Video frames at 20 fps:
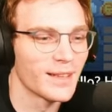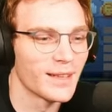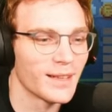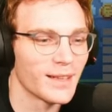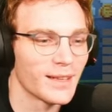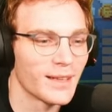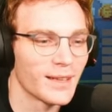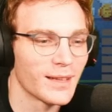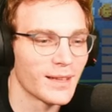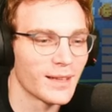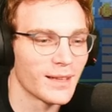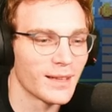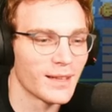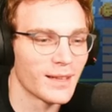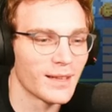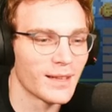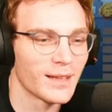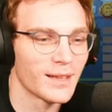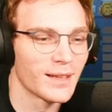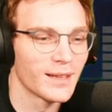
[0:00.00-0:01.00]

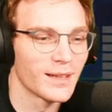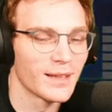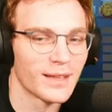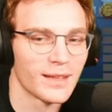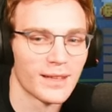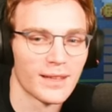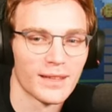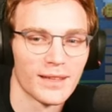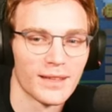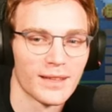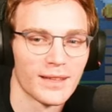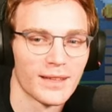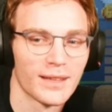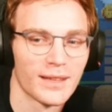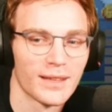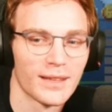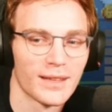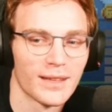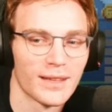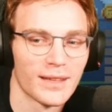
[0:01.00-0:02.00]

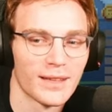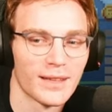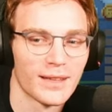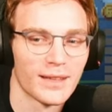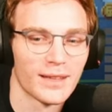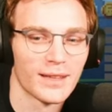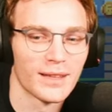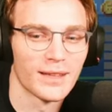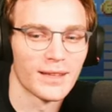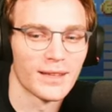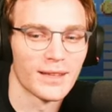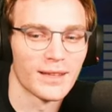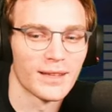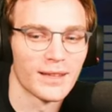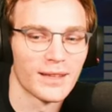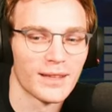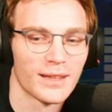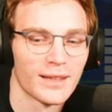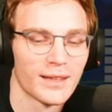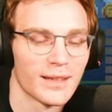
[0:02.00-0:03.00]

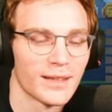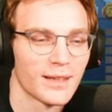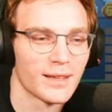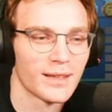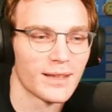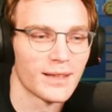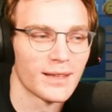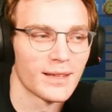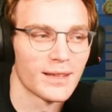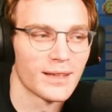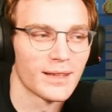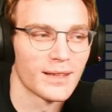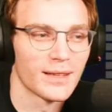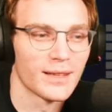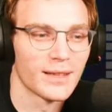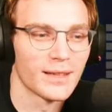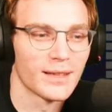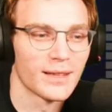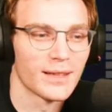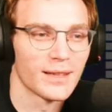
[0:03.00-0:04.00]

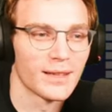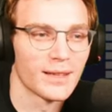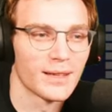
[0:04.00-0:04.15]
[no speech]